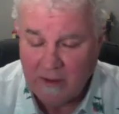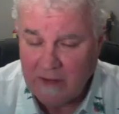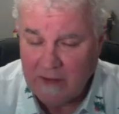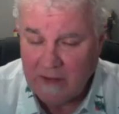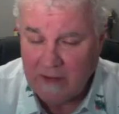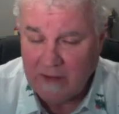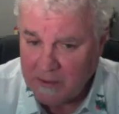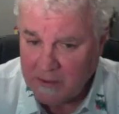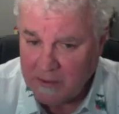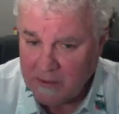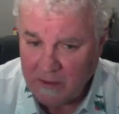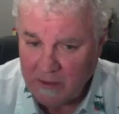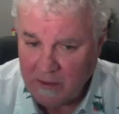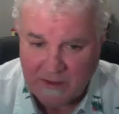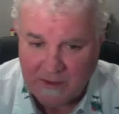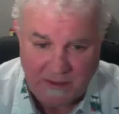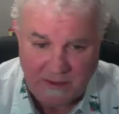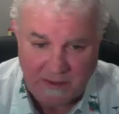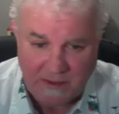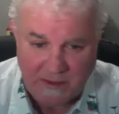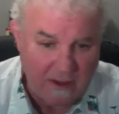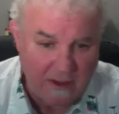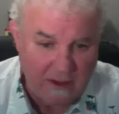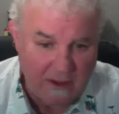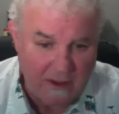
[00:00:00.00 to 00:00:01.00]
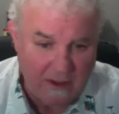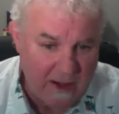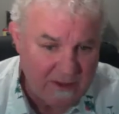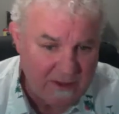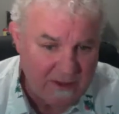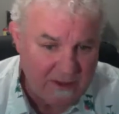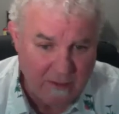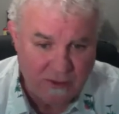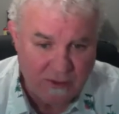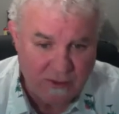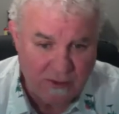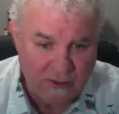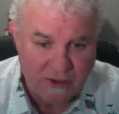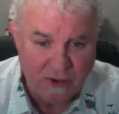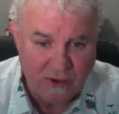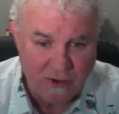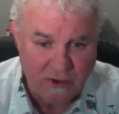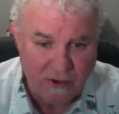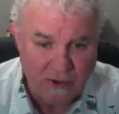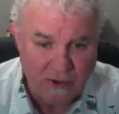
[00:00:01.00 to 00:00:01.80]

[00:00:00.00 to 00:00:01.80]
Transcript: And that's great for Lewis